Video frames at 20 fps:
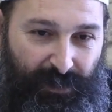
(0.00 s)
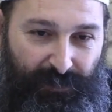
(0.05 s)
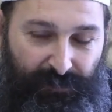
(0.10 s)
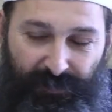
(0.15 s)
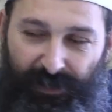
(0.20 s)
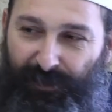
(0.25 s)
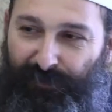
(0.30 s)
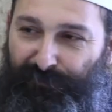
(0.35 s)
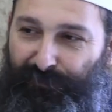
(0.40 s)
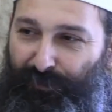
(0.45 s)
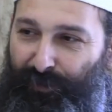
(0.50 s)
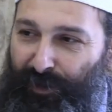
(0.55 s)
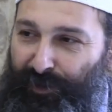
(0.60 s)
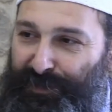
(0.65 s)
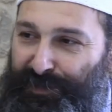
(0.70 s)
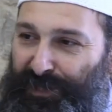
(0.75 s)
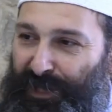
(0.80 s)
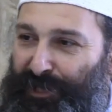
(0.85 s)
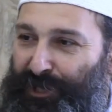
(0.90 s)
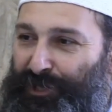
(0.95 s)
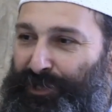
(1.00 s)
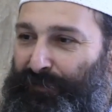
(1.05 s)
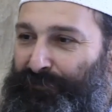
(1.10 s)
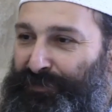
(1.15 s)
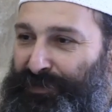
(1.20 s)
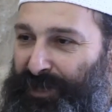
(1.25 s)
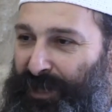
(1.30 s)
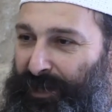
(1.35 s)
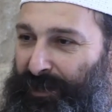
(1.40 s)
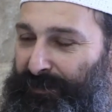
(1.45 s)
Therefore, our sages have
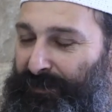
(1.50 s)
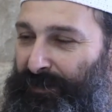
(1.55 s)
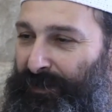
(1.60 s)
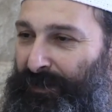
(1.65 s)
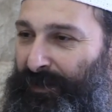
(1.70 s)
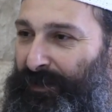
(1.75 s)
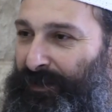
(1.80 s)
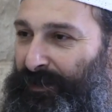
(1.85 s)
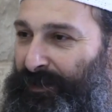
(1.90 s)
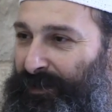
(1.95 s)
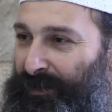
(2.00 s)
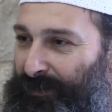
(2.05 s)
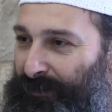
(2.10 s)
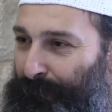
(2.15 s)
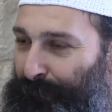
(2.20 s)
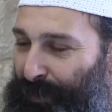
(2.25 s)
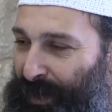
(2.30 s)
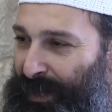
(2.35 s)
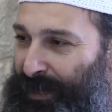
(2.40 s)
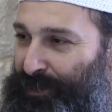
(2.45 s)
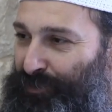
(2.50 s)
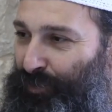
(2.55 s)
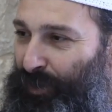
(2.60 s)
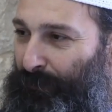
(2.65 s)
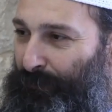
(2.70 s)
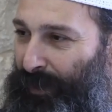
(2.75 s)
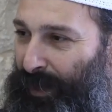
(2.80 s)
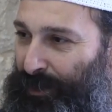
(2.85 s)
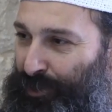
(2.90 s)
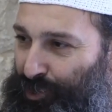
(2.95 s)
said, in the place where a
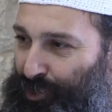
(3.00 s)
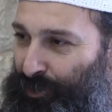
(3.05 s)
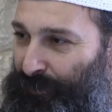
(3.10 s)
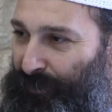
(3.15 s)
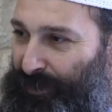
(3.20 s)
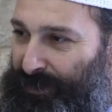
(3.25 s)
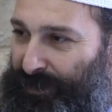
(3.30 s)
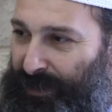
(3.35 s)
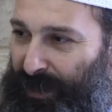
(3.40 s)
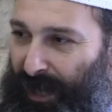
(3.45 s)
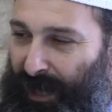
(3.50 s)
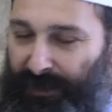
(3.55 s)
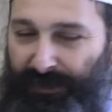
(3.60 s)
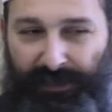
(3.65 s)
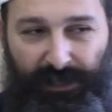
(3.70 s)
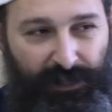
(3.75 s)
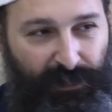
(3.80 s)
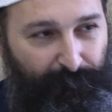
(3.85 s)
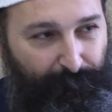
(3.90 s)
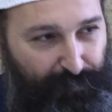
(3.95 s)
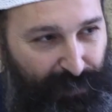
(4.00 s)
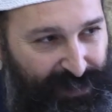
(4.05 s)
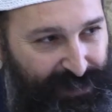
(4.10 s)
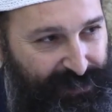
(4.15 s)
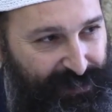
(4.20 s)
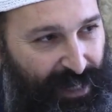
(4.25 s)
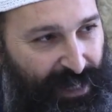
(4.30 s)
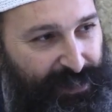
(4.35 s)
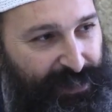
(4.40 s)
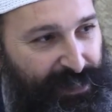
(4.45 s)
Baal Teshuvah stands, a complete
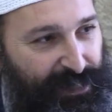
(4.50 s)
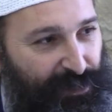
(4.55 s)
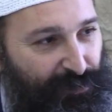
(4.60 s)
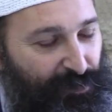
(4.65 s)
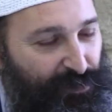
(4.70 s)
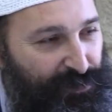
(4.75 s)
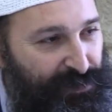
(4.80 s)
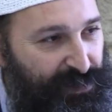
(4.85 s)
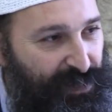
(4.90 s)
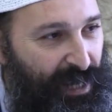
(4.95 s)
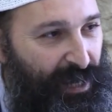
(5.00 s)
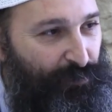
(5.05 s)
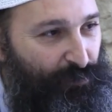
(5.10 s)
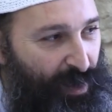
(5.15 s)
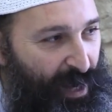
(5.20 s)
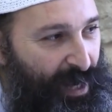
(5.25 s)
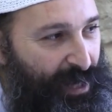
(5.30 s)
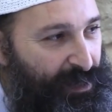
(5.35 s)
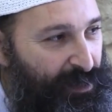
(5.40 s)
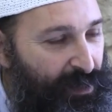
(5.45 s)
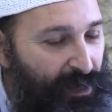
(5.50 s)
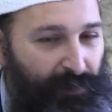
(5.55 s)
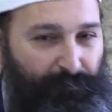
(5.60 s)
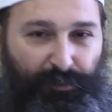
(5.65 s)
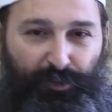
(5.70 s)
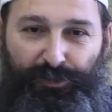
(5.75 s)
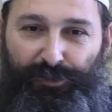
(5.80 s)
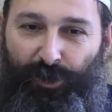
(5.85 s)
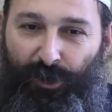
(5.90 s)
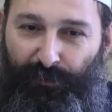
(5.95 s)
tzaddik cannot stand. Why?
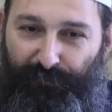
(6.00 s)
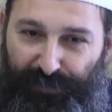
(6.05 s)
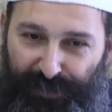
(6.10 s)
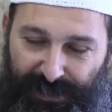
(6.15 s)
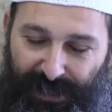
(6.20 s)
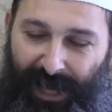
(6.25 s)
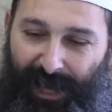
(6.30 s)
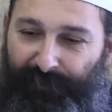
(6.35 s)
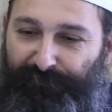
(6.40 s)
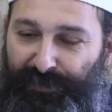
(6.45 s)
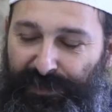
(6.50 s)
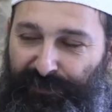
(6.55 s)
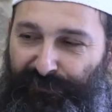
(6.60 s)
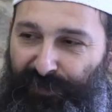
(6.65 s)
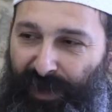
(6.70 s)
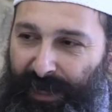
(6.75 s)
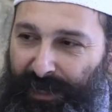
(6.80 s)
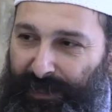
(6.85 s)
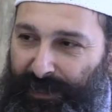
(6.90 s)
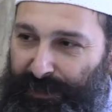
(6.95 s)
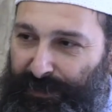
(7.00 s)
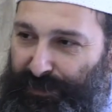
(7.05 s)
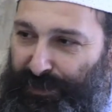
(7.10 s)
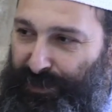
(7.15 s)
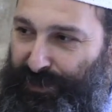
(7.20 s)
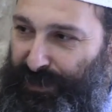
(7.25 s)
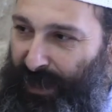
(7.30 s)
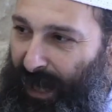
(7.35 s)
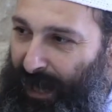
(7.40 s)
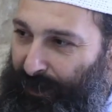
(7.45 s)
Because all of his life he's fighting his
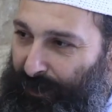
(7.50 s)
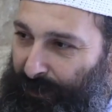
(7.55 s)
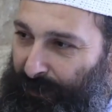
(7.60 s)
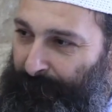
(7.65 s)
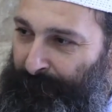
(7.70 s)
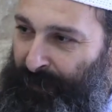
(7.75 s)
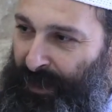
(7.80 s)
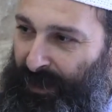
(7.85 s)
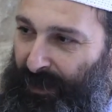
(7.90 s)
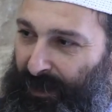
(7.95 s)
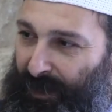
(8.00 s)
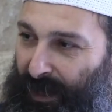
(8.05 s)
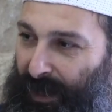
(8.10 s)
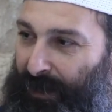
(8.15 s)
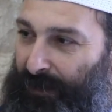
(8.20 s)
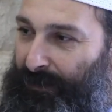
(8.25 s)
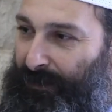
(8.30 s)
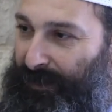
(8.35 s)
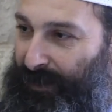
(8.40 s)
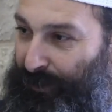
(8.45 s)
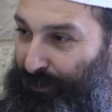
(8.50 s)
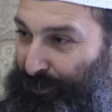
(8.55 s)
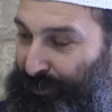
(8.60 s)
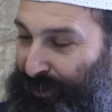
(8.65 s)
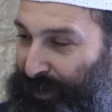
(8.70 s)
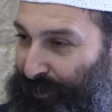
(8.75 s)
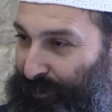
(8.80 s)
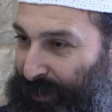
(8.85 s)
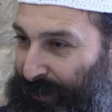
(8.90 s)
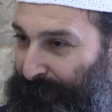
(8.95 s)
desire, and here and
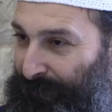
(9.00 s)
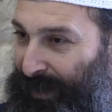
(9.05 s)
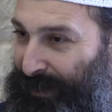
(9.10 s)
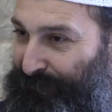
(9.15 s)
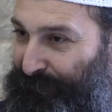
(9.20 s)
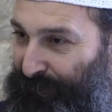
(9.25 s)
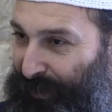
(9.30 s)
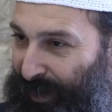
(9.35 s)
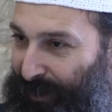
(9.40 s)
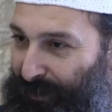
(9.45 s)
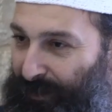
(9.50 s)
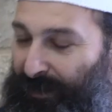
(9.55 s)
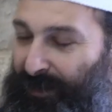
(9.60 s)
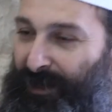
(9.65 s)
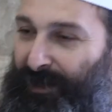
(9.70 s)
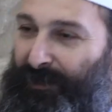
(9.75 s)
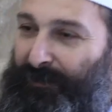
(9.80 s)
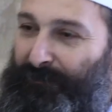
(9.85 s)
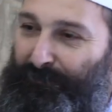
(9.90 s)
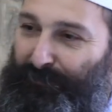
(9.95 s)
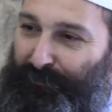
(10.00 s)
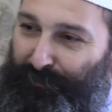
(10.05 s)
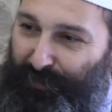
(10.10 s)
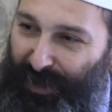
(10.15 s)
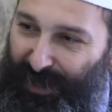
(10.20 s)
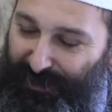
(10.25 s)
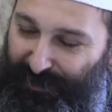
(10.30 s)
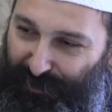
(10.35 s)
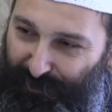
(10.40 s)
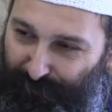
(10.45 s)
there he might fail.
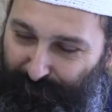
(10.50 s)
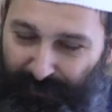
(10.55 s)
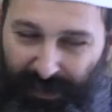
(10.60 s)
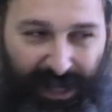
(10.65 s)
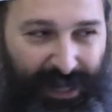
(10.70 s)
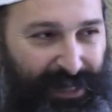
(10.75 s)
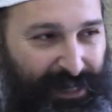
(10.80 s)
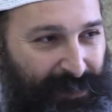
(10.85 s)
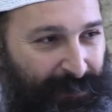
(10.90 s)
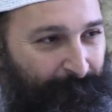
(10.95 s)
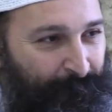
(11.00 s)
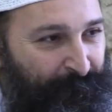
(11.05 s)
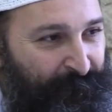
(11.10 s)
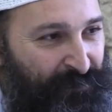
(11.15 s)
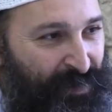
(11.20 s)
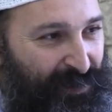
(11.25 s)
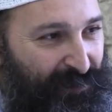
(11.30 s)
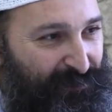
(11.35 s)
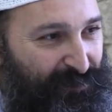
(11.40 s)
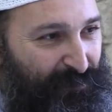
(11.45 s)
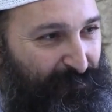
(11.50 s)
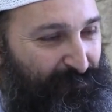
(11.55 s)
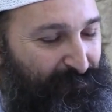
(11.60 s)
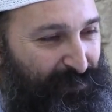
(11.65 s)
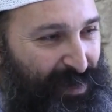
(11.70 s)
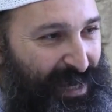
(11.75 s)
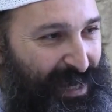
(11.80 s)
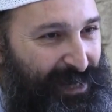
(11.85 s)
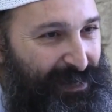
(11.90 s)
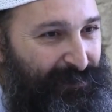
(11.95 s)
But the
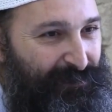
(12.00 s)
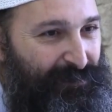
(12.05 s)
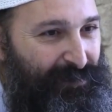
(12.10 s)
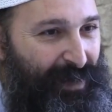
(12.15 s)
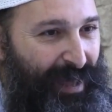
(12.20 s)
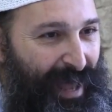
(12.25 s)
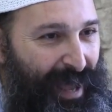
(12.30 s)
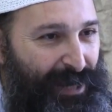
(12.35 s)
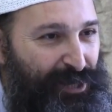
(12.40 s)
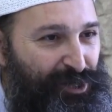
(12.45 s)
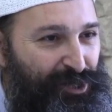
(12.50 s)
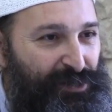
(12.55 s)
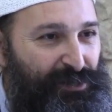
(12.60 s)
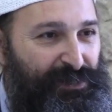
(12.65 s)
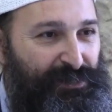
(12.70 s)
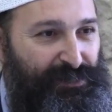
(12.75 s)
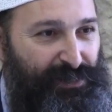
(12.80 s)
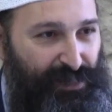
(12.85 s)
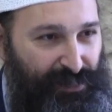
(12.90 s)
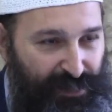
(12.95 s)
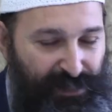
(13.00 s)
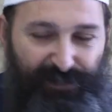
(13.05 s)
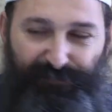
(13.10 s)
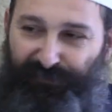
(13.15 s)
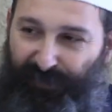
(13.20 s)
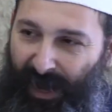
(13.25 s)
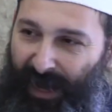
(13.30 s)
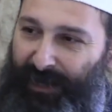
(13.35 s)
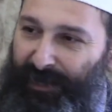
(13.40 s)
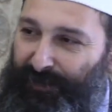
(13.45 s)
main action is that he's
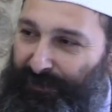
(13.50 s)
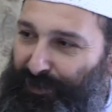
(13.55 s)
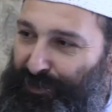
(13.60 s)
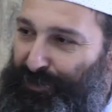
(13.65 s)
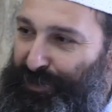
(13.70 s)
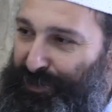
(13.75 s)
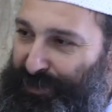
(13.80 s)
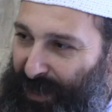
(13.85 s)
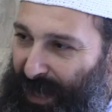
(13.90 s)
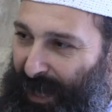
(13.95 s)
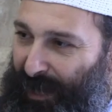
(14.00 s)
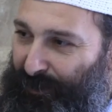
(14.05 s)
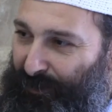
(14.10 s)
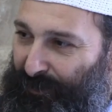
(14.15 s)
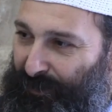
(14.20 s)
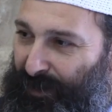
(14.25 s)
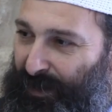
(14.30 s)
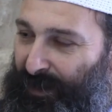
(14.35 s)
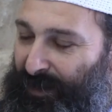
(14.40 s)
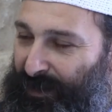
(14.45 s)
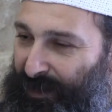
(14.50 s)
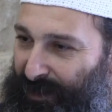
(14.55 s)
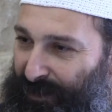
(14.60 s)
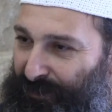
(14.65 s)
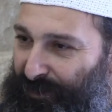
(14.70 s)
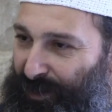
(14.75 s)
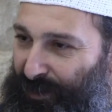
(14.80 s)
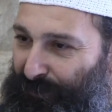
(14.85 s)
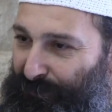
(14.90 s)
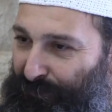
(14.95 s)
fighting the desire,
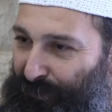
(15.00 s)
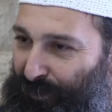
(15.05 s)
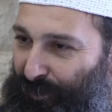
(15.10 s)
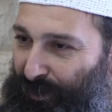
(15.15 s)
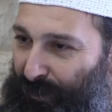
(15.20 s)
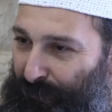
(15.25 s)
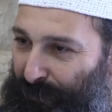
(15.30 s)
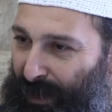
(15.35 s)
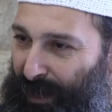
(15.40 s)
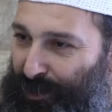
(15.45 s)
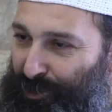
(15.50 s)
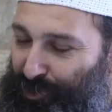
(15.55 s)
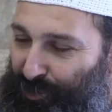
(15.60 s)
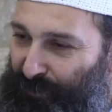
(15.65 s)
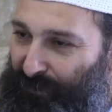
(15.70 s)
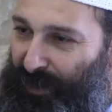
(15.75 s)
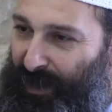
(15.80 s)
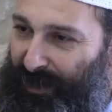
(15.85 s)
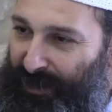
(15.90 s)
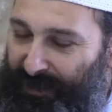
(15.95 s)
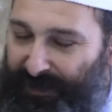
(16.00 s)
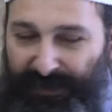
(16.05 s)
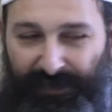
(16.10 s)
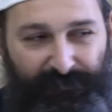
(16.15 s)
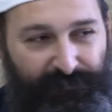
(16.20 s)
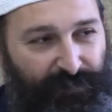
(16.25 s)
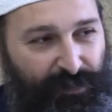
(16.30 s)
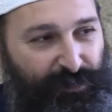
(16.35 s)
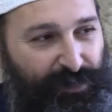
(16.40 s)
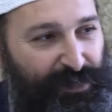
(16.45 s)
and therefore Baal Teshuvah is a
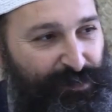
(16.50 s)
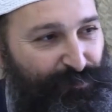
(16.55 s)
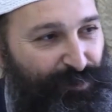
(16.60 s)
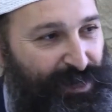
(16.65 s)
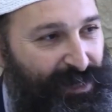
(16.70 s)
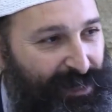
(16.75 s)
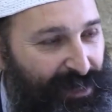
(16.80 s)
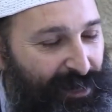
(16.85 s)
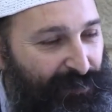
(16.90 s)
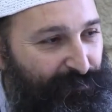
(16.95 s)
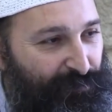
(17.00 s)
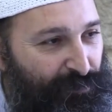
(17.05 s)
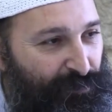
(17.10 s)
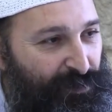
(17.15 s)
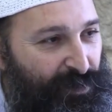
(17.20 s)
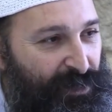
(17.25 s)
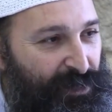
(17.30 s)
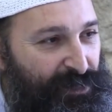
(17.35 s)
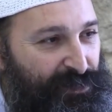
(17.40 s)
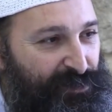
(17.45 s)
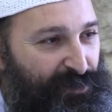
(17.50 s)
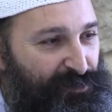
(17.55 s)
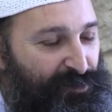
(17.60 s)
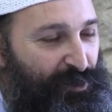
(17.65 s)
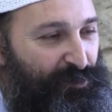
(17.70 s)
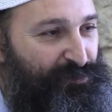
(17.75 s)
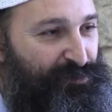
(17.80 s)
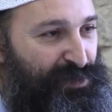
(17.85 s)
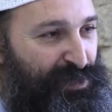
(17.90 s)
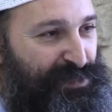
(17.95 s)
very great level. So
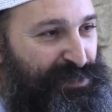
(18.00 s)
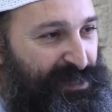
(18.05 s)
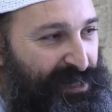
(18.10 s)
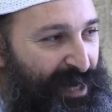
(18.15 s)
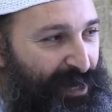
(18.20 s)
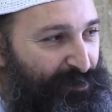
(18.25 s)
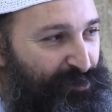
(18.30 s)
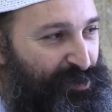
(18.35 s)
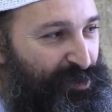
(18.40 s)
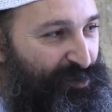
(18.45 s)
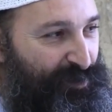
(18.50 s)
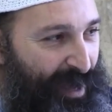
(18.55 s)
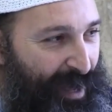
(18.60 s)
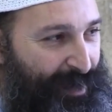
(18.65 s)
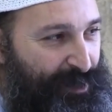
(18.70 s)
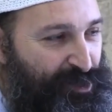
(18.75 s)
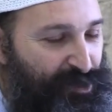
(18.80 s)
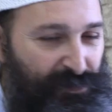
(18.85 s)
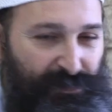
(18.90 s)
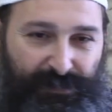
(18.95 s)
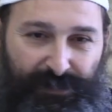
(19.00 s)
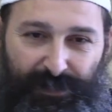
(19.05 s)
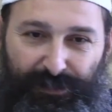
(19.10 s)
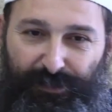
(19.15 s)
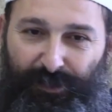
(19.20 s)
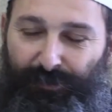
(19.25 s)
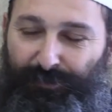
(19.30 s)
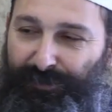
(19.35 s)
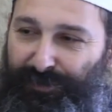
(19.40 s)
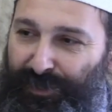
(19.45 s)
don't discount your actions, and
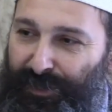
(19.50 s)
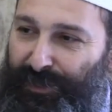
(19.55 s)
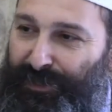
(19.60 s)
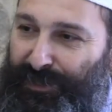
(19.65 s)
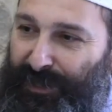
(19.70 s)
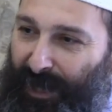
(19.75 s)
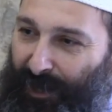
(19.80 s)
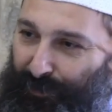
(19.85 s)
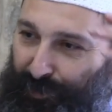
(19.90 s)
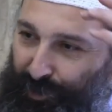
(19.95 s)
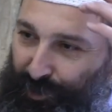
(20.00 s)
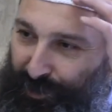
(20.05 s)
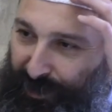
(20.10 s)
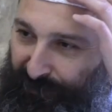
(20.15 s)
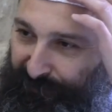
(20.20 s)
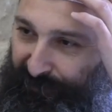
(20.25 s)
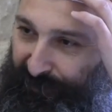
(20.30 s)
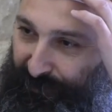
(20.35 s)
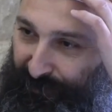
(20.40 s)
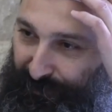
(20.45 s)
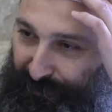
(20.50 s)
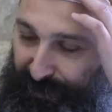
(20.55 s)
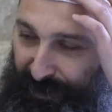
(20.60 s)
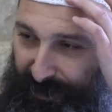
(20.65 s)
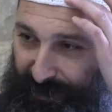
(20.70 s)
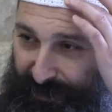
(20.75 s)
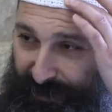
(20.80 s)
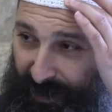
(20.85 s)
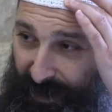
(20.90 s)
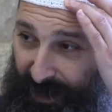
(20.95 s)
don't discount your
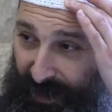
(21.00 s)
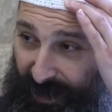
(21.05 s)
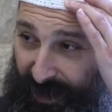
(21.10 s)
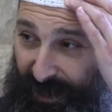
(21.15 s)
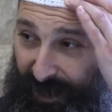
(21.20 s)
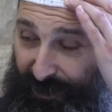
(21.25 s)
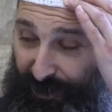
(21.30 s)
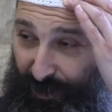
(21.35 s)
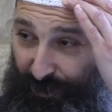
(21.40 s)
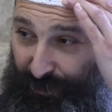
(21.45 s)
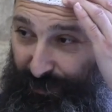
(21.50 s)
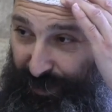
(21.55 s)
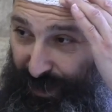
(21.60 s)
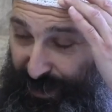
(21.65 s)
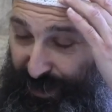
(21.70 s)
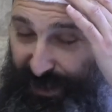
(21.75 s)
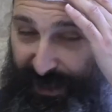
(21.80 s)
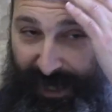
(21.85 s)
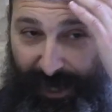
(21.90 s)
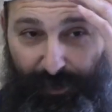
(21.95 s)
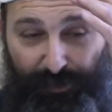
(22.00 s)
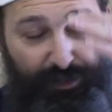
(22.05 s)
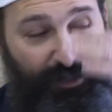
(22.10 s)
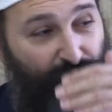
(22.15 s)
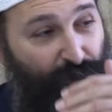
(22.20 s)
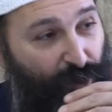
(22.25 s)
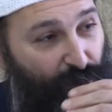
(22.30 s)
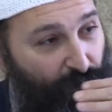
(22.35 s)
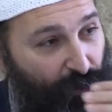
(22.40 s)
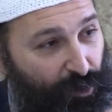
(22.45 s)
difficulties, and don't discount
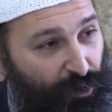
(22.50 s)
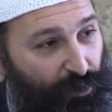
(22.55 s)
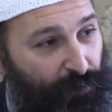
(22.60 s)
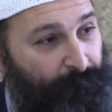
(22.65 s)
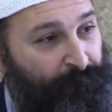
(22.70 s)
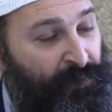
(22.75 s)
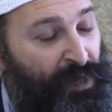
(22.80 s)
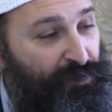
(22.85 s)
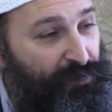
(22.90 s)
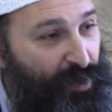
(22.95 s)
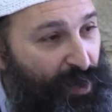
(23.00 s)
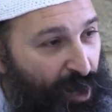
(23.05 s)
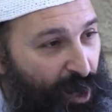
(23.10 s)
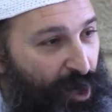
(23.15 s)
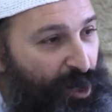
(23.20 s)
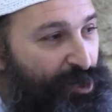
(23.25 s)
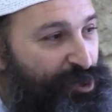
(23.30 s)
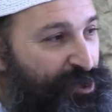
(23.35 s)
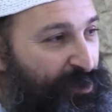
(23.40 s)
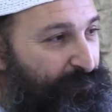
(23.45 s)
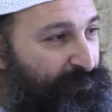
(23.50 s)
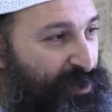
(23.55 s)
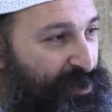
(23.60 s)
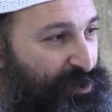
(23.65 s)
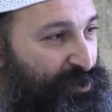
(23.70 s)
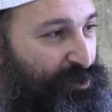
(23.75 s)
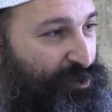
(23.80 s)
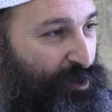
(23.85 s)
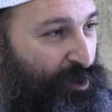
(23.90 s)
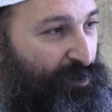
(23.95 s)
all the hardship that
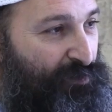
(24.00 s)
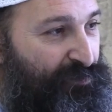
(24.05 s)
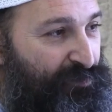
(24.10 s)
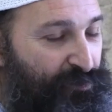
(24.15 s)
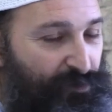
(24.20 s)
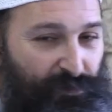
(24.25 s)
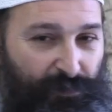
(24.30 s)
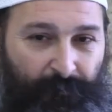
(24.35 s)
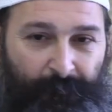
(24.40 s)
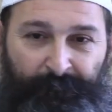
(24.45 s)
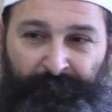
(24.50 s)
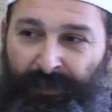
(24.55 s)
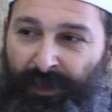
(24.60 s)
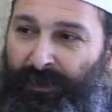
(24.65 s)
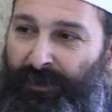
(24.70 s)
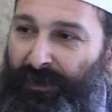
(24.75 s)
you go through.